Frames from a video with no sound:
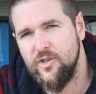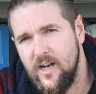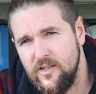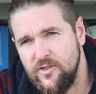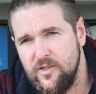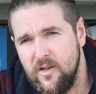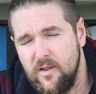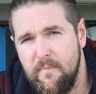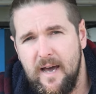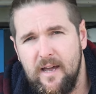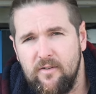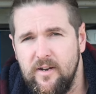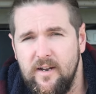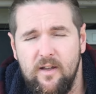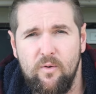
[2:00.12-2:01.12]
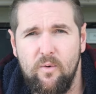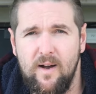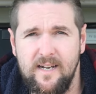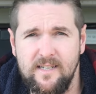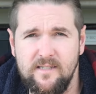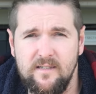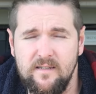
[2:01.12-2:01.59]
charge into the battery.
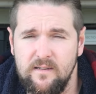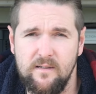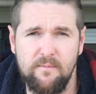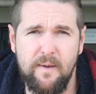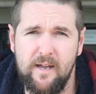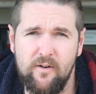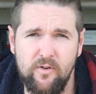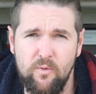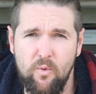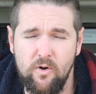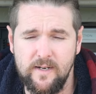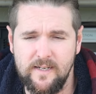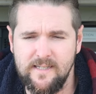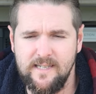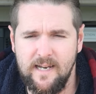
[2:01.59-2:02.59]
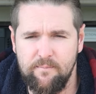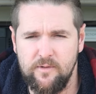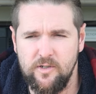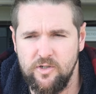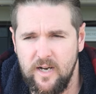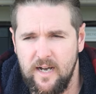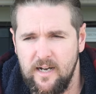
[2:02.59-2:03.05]
Otherwise, the battery won't accept
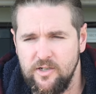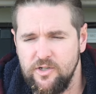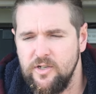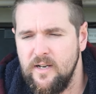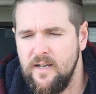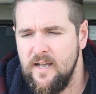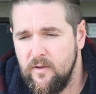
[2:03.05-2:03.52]
the charge.